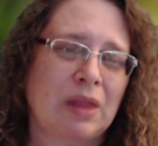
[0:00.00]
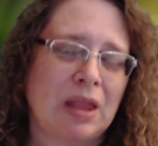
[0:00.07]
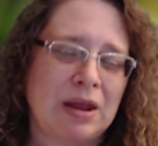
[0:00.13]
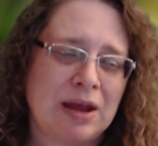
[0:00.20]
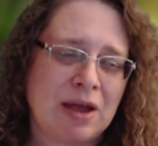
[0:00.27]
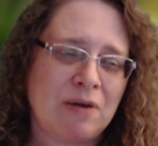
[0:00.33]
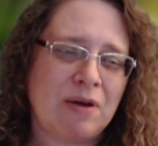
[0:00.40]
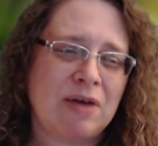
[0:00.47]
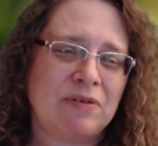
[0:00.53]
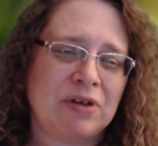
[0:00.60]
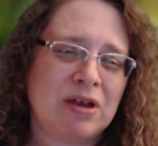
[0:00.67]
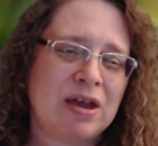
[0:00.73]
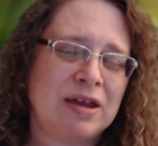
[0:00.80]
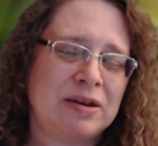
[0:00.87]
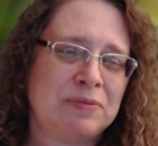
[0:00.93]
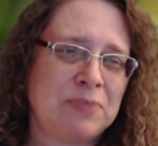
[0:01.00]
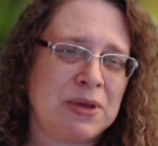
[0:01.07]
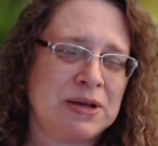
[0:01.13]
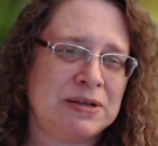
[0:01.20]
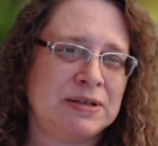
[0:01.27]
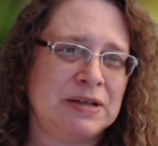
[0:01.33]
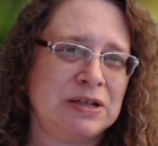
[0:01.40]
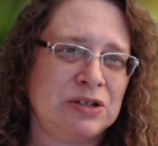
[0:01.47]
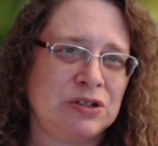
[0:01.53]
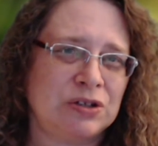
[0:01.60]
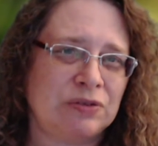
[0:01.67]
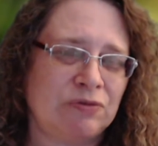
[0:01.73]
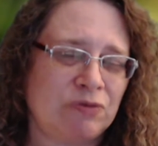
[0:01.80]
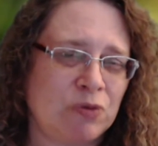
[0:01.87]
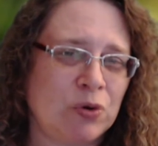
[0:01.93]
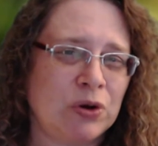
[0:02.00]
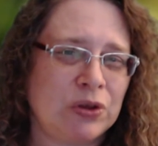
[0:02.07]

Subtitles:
And I'll have a guided meditation for